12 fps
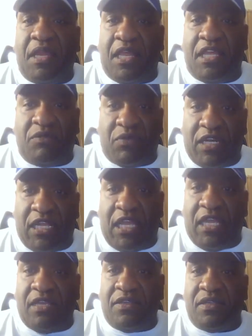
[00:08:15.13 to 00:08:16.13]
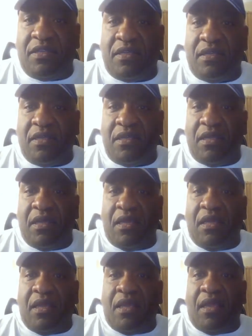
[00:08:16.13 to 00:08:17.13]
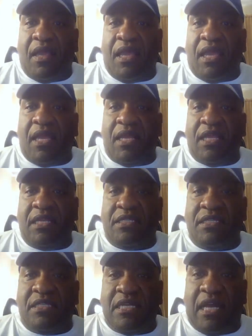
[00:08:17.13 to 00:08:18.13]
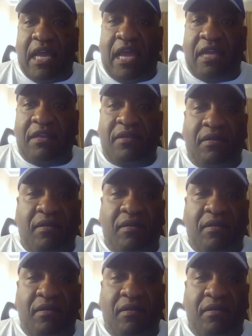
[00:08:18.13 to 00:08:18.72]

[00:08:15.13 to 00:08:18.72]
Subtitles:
is what it is. It is done.